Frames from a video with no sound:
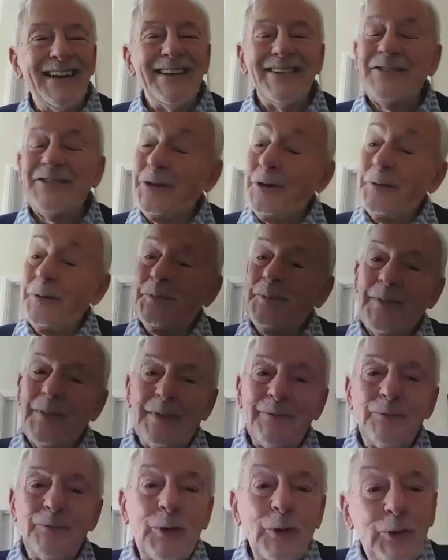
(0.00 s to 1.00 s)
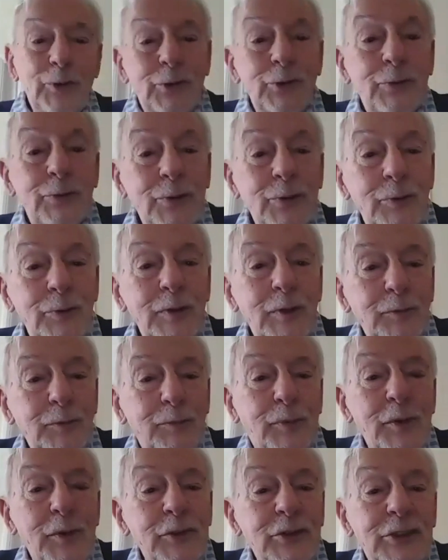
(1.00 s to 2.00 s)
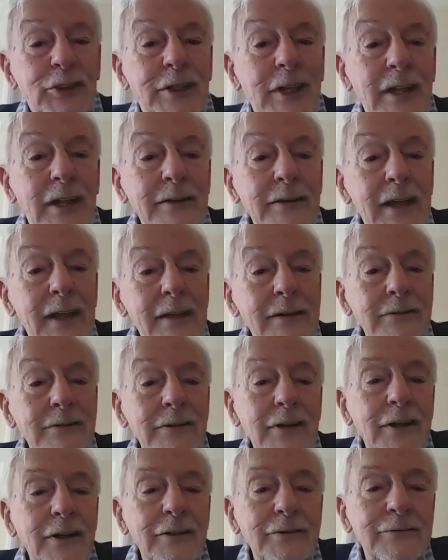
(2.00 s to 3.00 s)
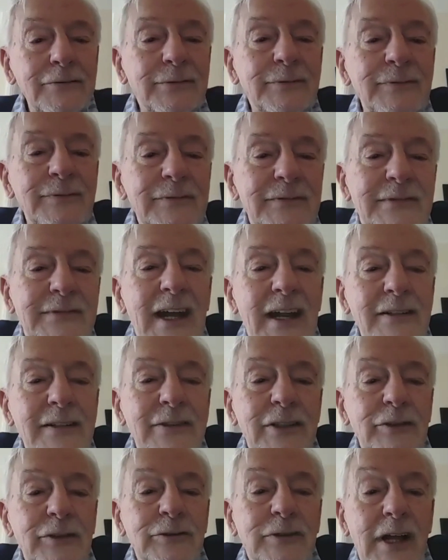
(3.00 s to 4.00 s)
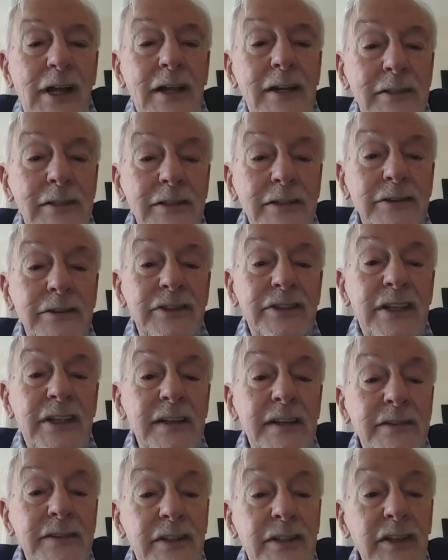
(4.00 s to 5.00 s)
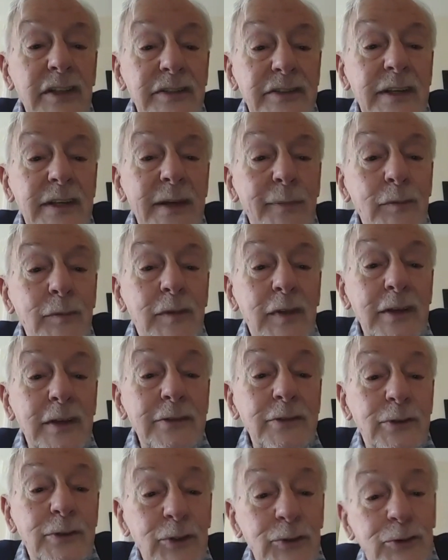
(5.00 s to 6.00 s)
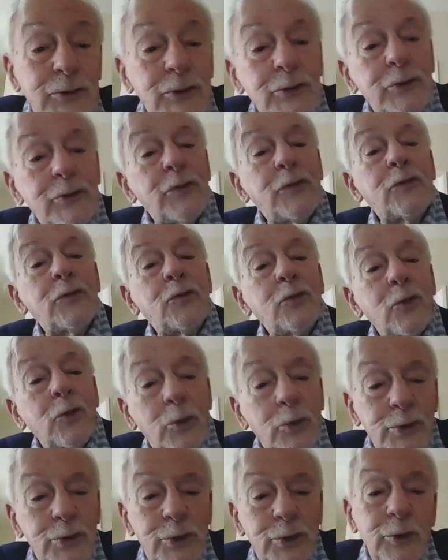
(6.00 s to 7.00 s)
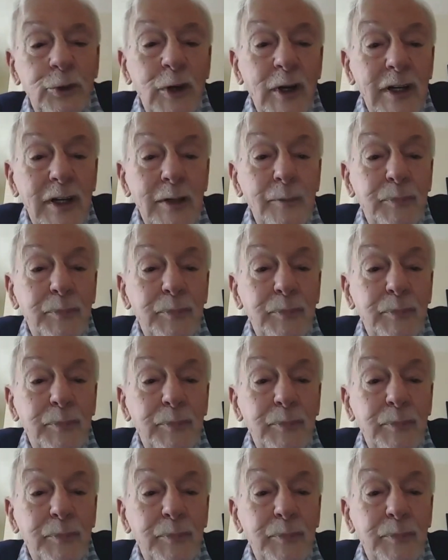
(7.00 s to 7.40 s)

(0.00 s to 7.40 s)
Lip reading: So what do you do with a person like that? And Daniel Dowden says the same thing. You just thought you had a